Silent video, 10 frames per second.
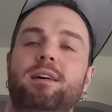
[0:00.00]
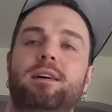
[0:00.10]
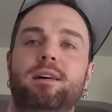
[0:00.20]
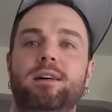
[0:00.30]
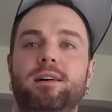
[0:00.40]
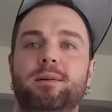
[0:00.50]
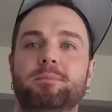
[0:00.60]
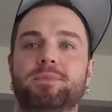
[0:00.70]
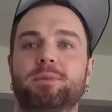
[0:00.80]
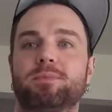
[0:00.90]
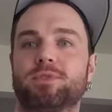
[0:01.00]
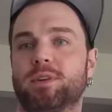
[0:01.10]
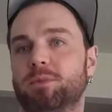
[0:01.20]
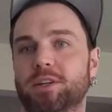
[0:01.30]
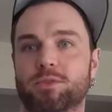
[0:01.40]

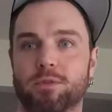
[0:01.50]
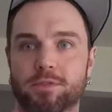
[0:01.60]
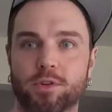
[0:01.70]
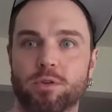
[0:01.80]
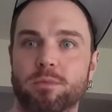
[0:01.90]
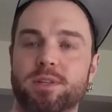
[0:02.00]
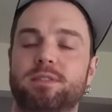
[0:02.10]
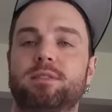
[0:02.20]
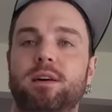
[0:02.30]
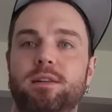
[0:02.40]
some like to refer to them as